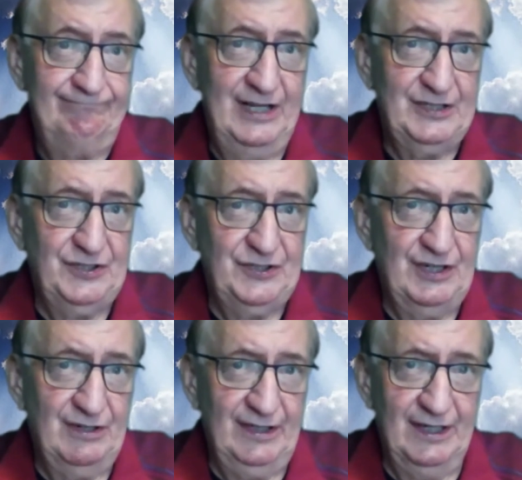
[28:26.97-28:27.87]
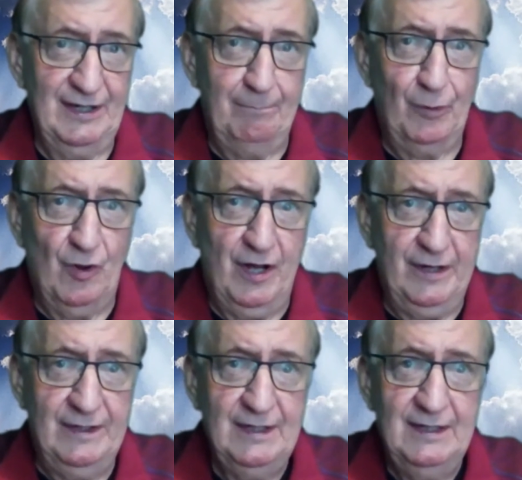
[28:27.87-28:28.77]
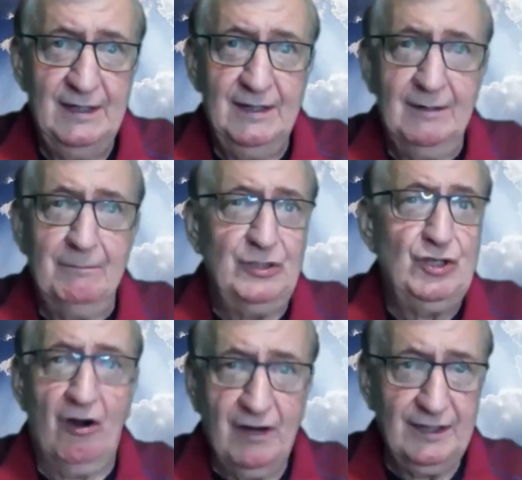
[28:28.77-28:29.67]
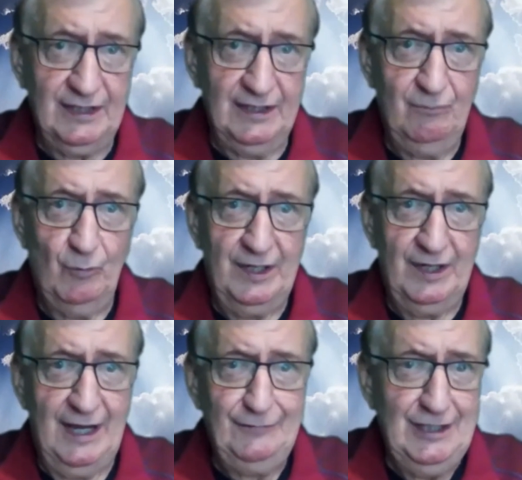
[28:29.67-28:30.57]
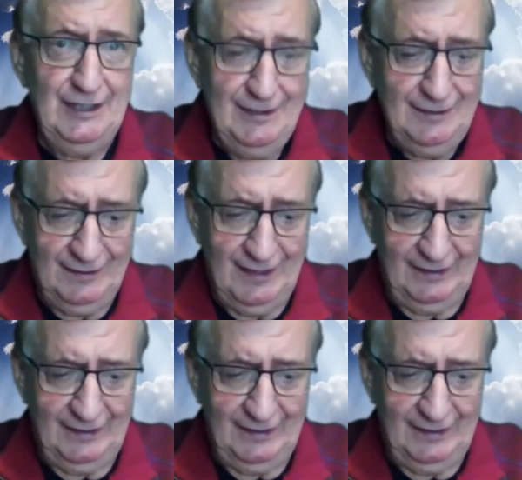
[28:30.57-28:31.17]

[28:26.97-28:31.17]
necessarily in a broad majority want life to end.